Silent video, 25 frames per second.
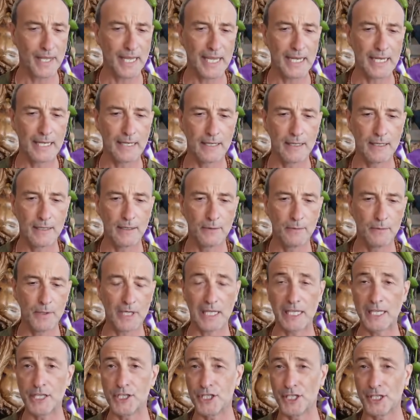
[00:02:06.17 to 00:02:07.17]
in
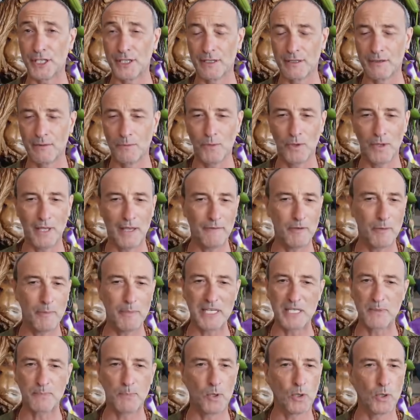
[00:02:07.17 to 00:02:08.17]
religion, will never
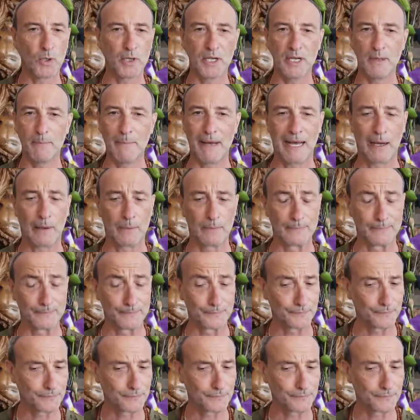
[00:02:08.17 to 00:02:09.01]
be spoken about